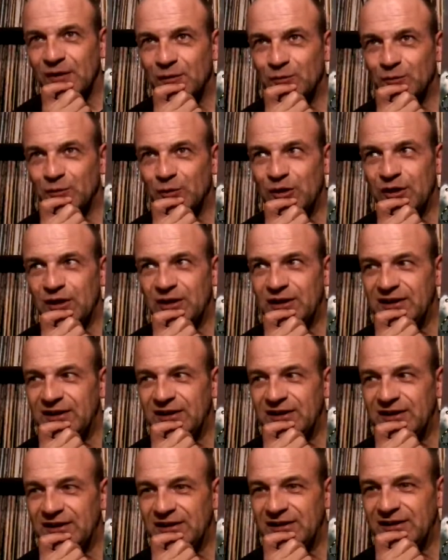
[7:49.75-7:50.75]

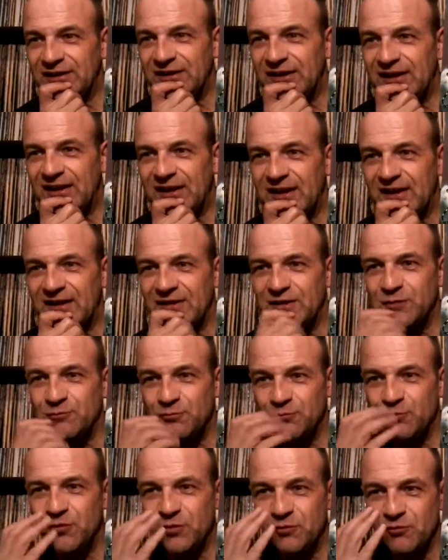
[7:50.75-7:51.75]
Really, the
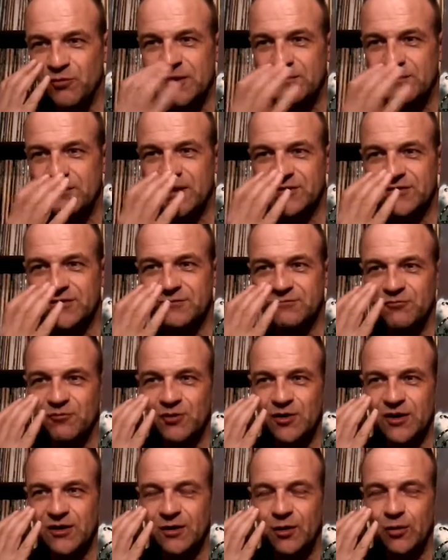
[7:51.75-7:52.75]
remix,
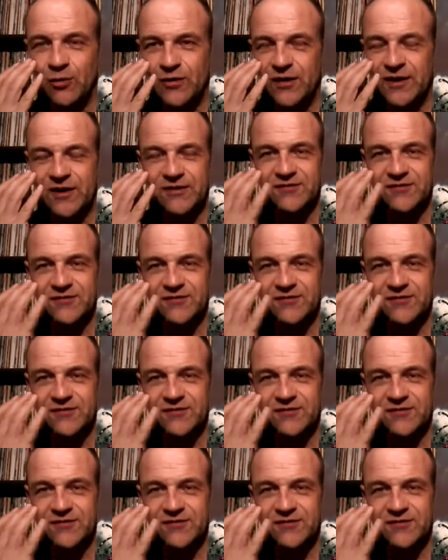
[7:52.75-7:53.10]
or the